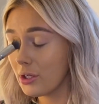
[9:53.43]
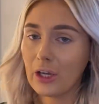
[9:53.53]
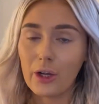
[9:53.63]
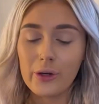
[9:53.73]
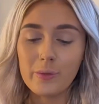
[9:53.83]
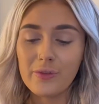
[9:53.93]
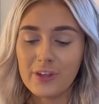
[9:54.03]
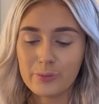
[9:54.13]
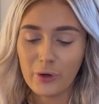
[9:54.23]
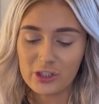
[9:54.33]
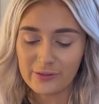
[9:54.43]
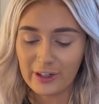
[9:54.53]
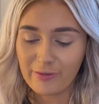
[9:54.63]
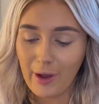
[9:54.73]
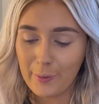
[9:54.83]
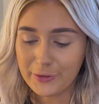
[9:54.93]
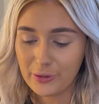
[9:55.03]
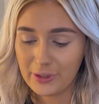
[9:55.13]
Going in with this brush I've had for absolutely